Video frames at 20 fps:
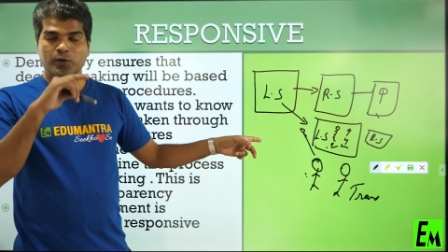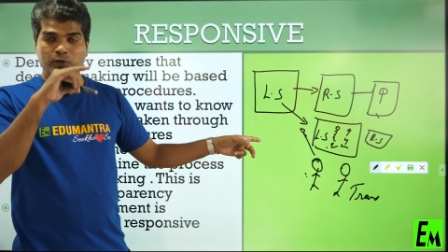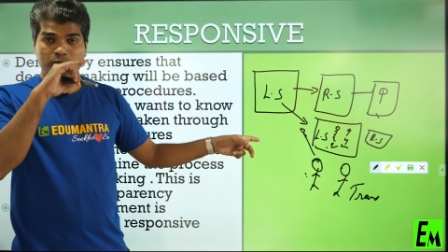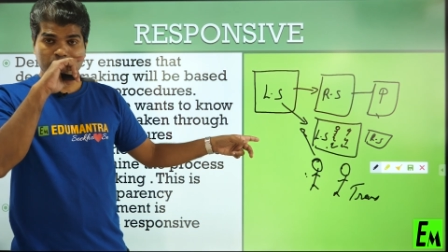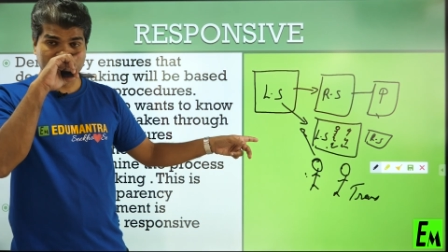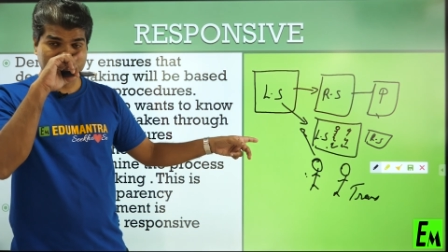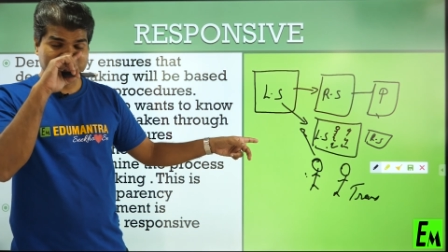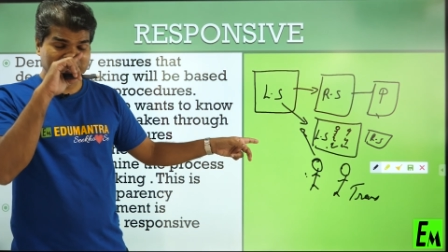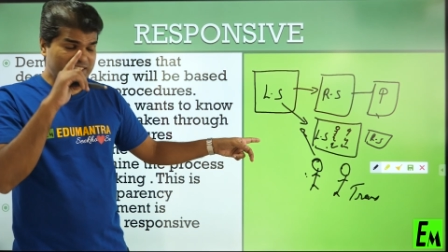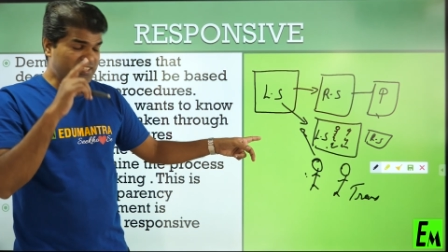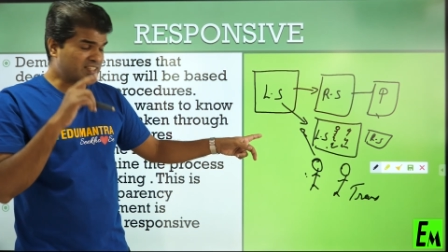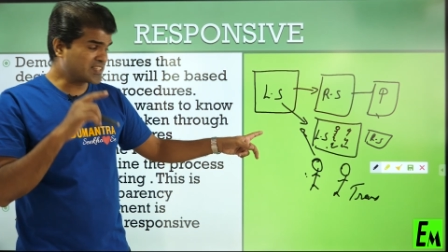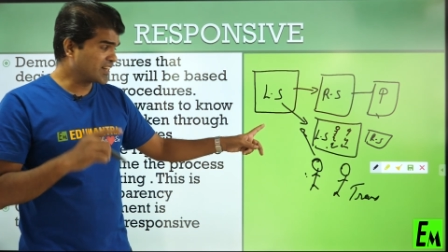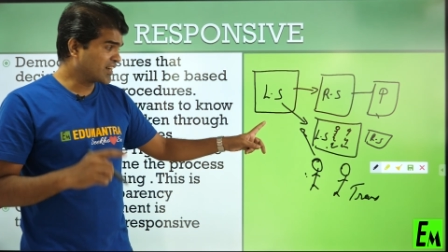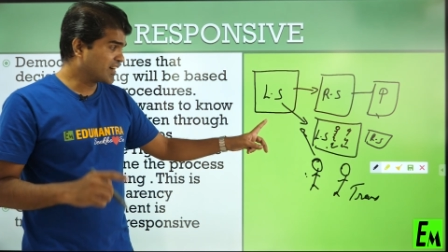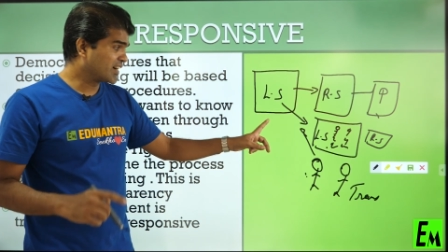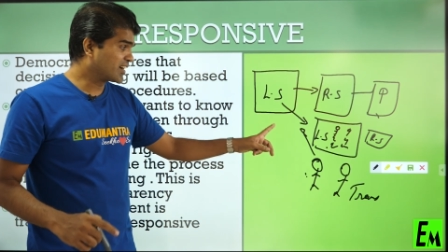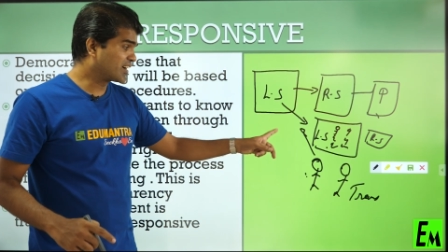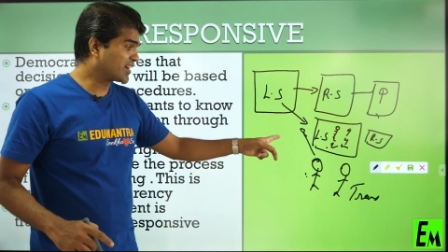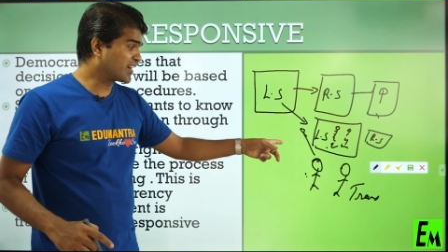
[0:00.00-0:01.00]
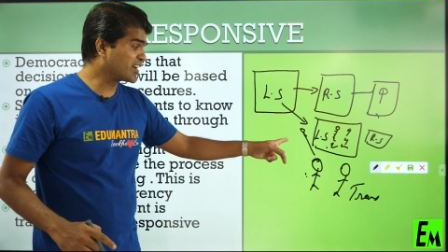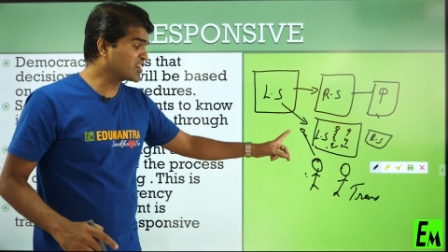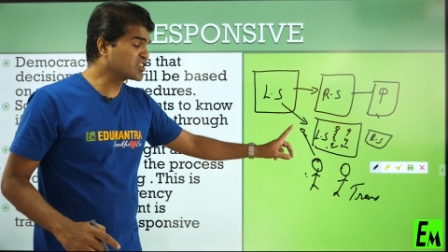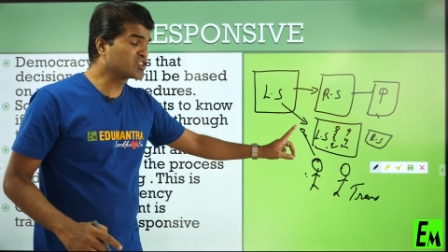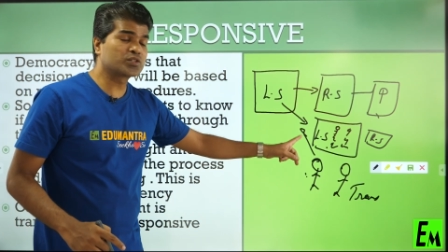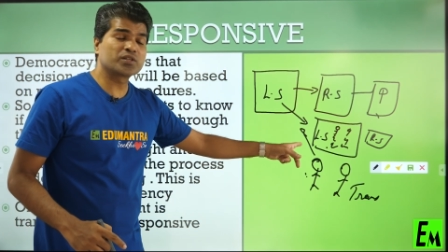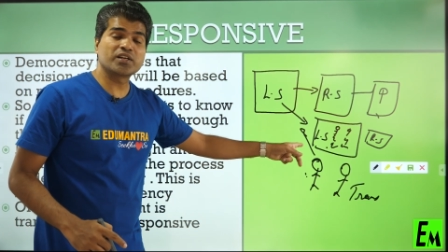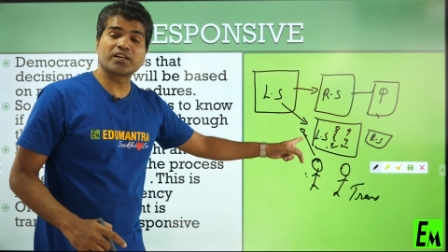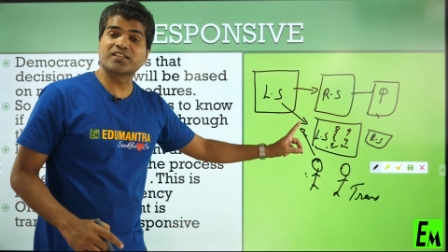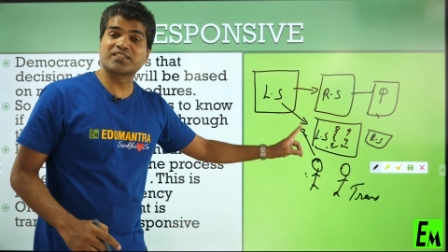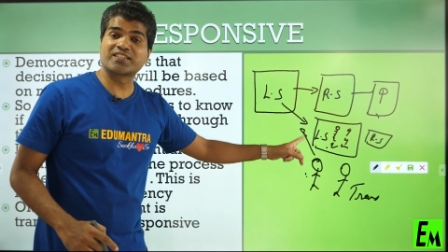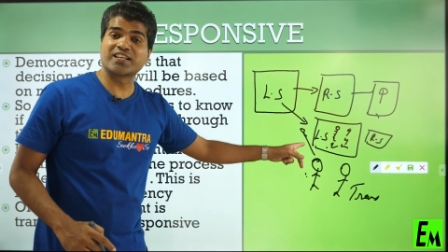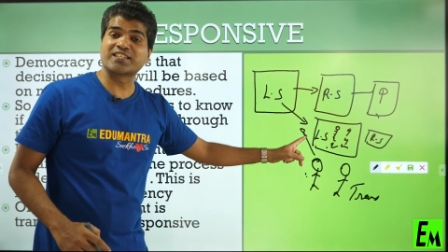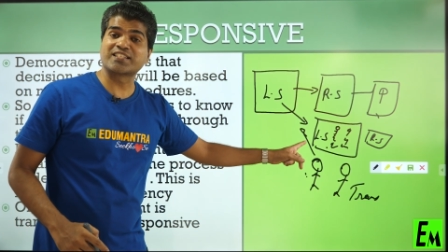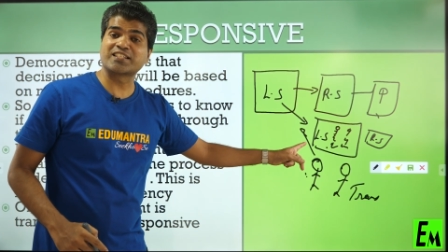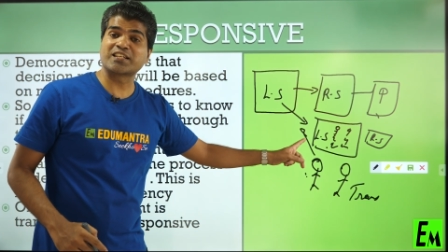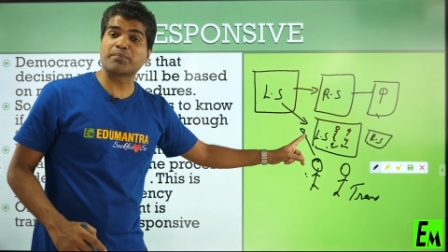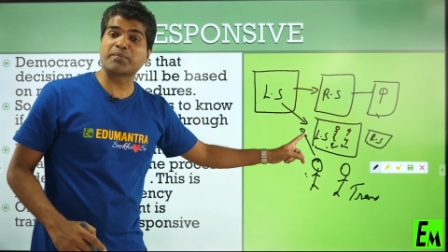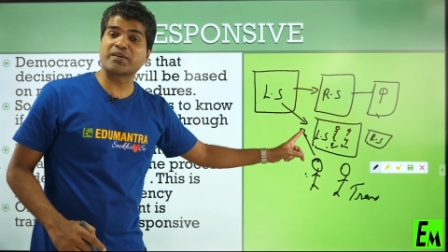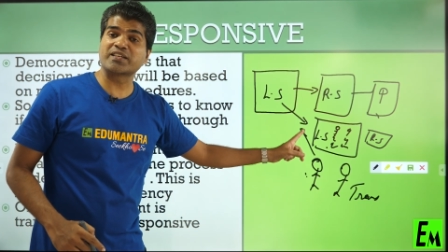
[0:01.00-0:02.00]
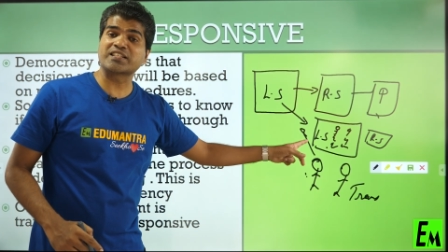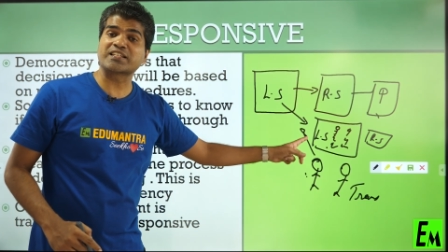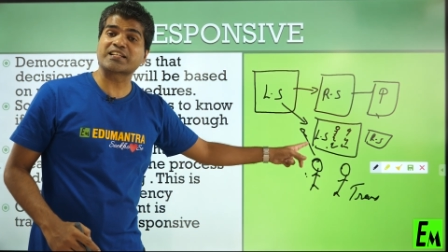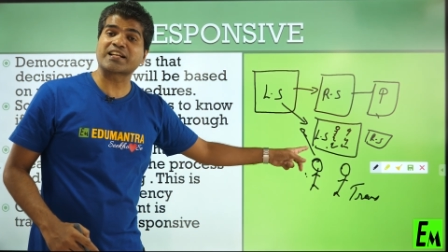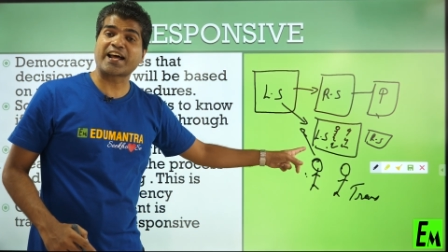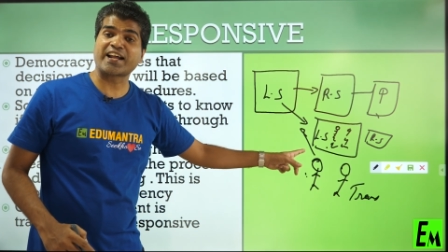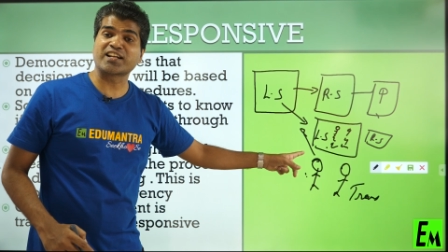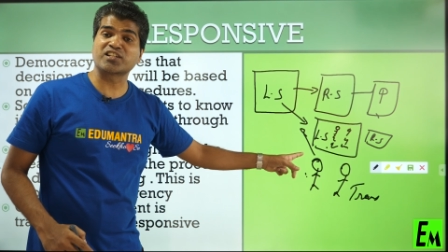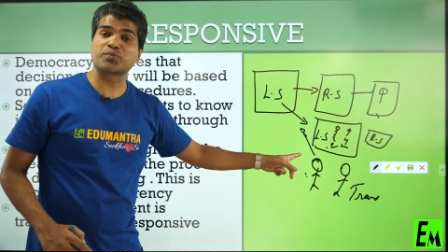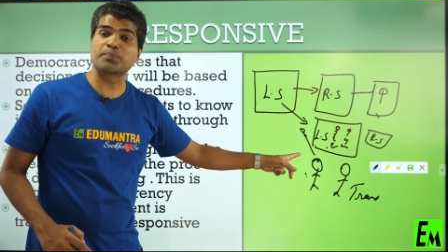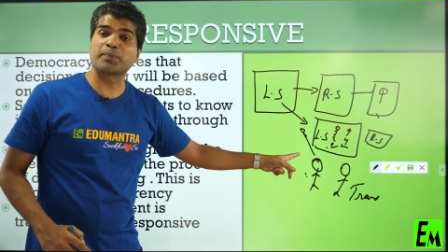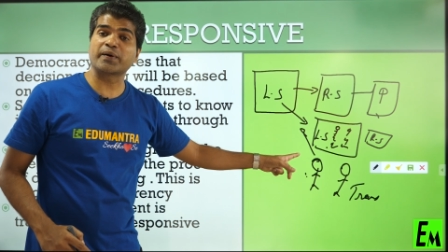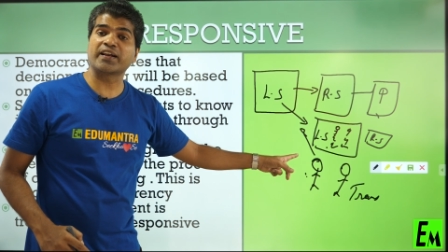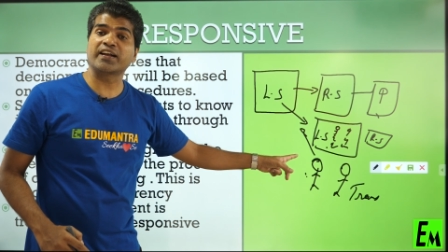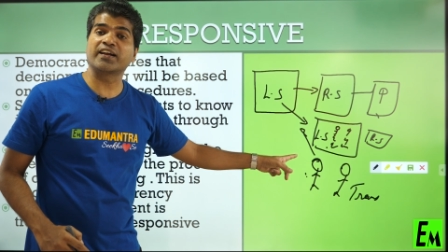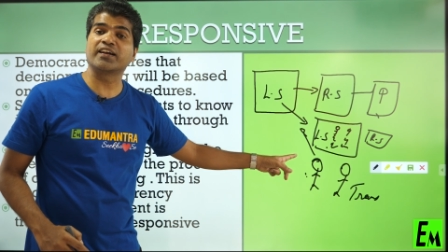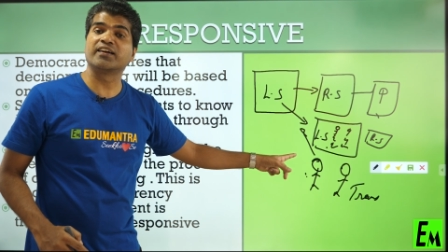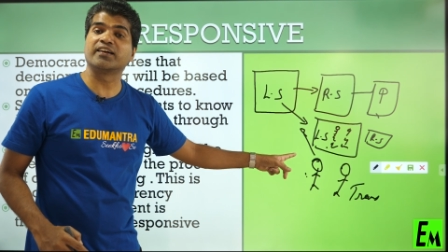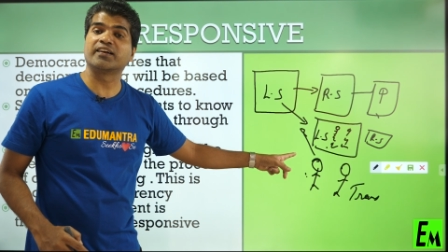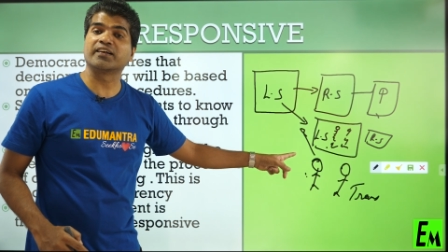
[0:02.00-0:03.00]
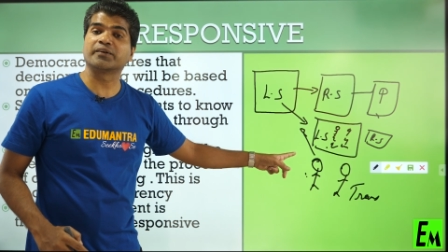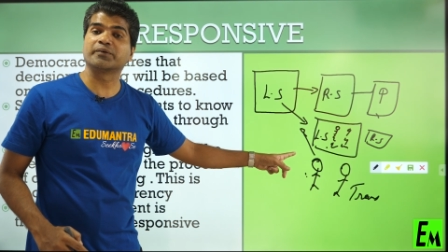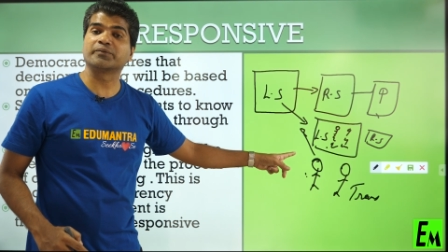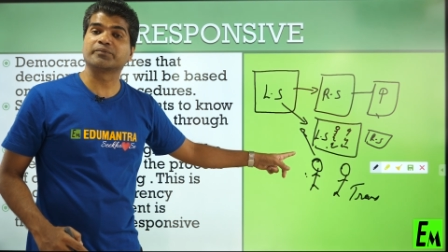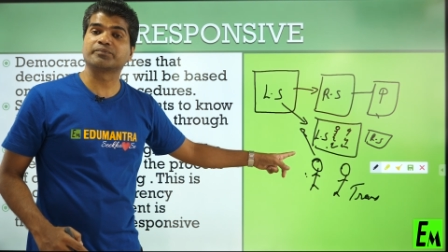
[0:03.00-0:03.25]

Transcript: So this system is transparent.